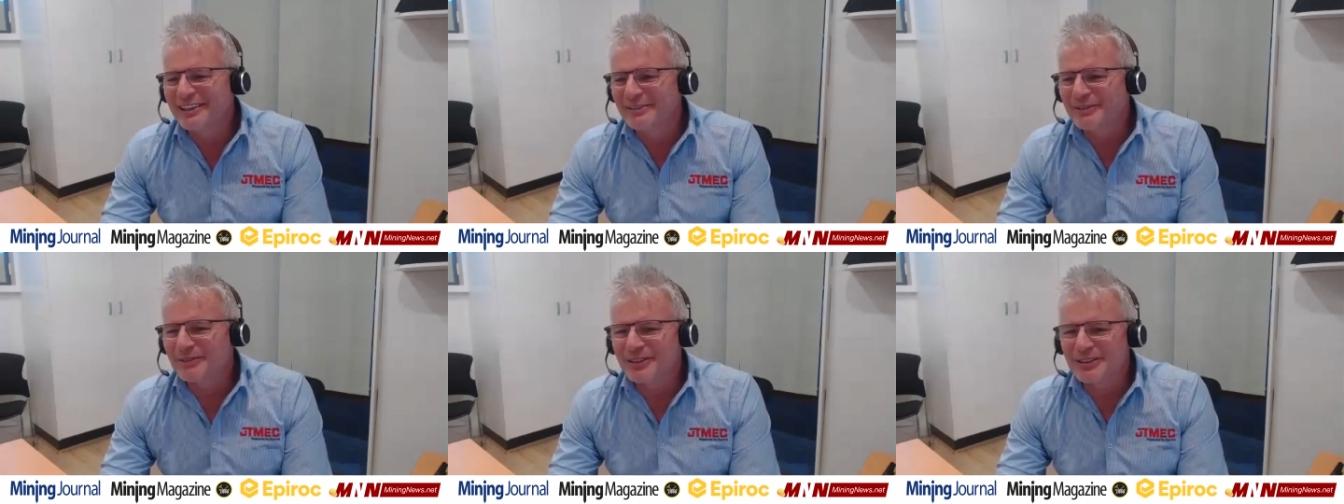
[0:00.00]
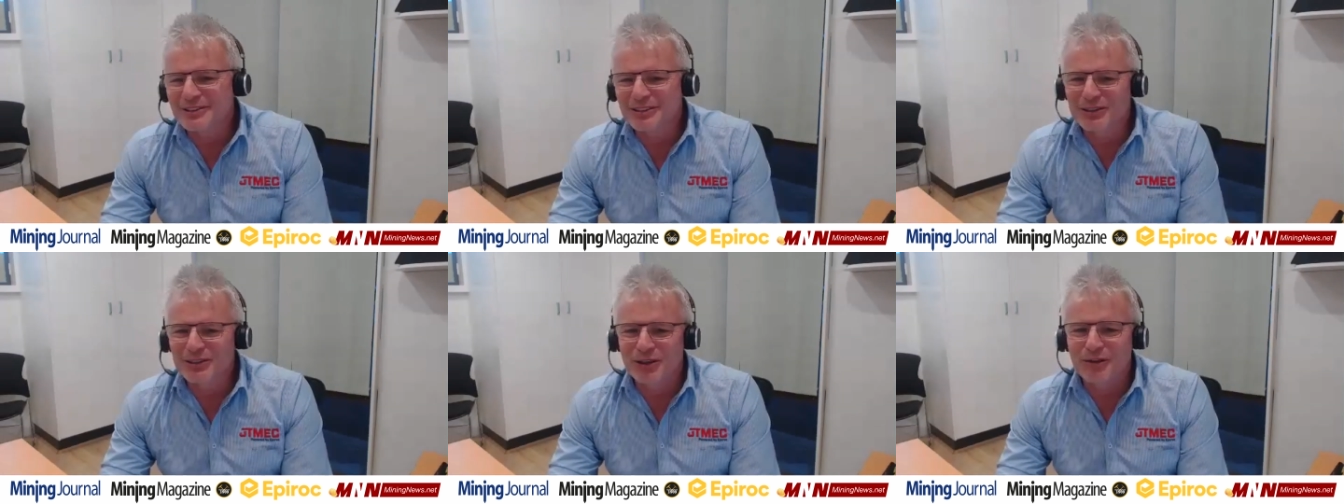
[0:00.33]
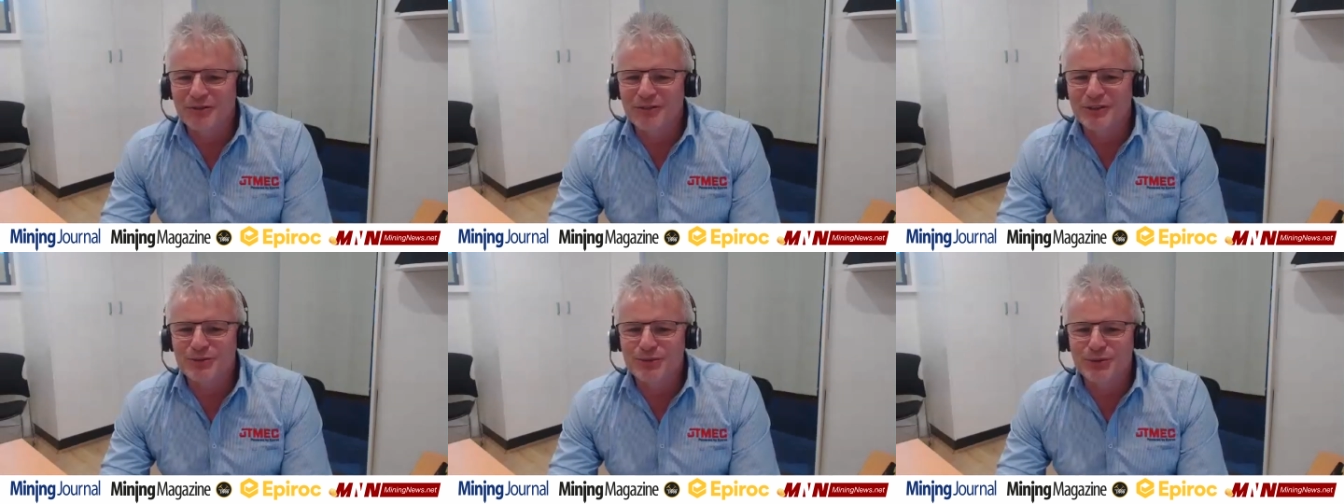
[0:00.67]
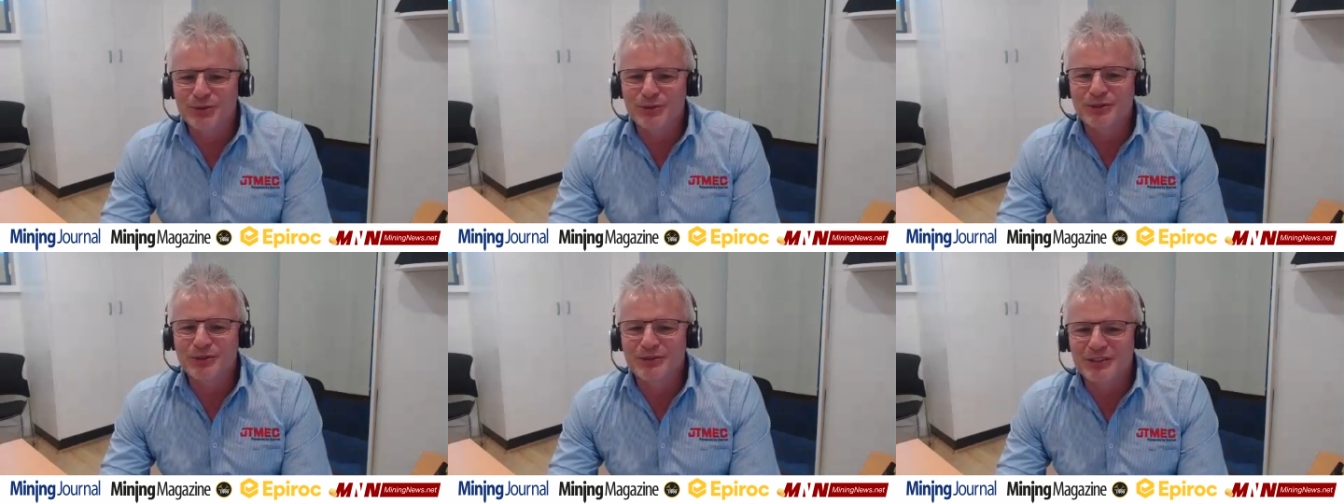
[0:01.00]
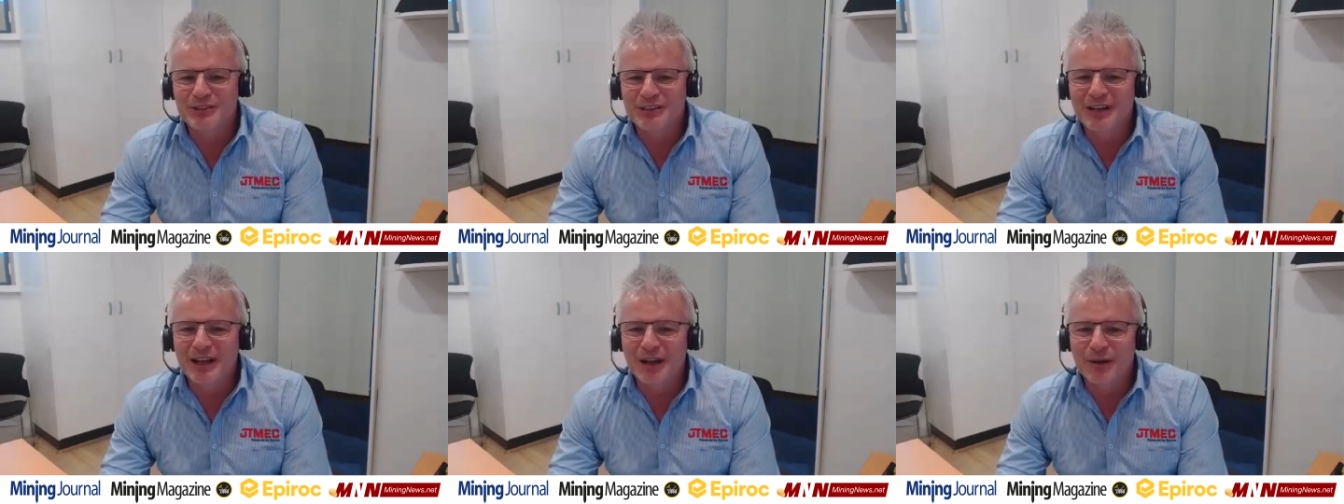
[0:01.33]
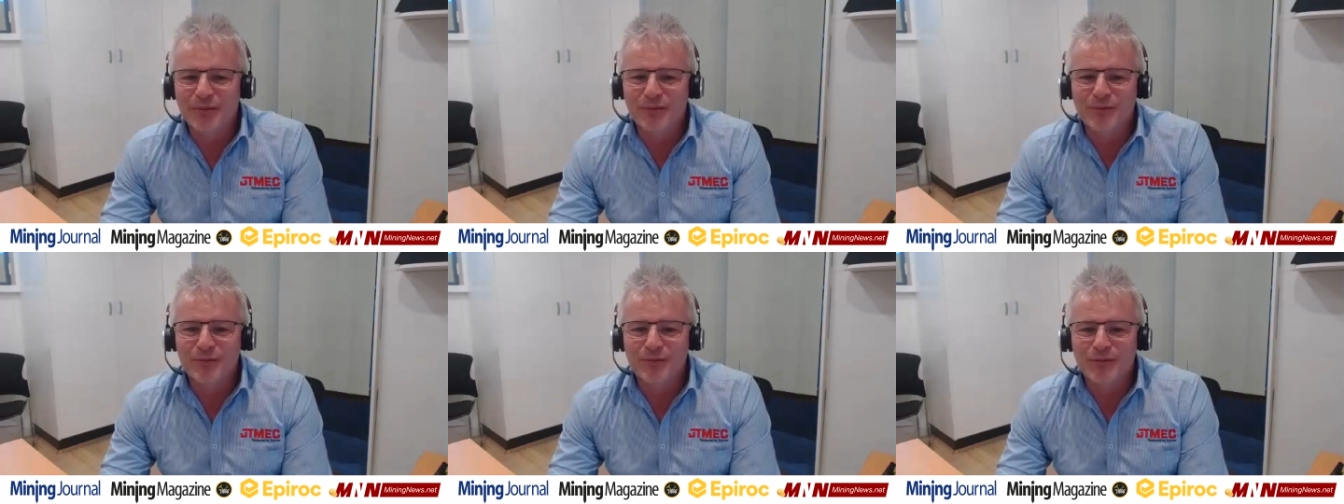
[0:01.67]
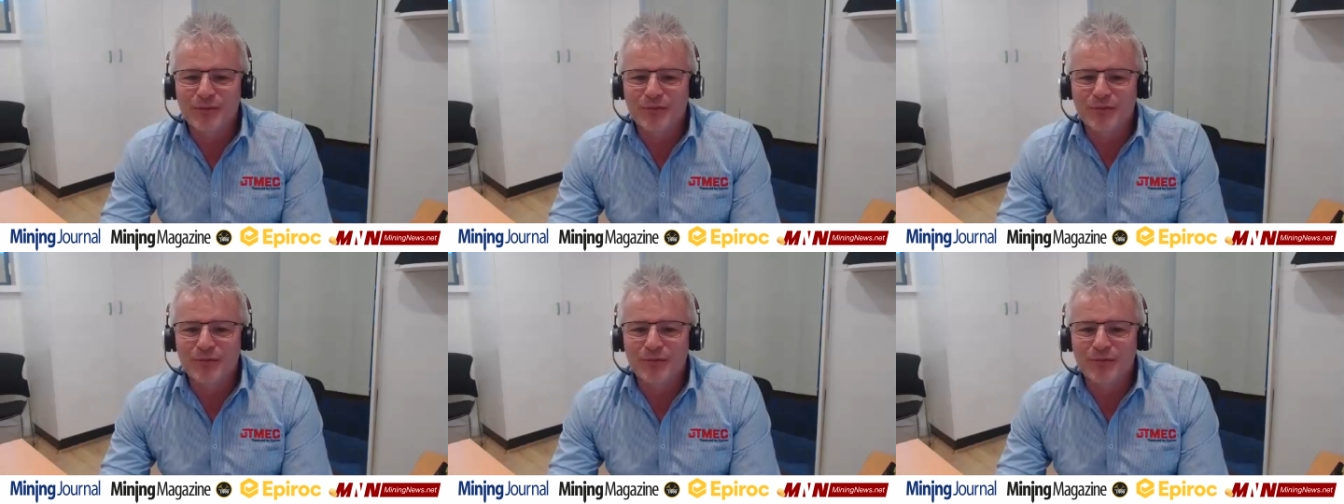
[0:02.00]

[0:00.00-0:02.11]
because the surface would um,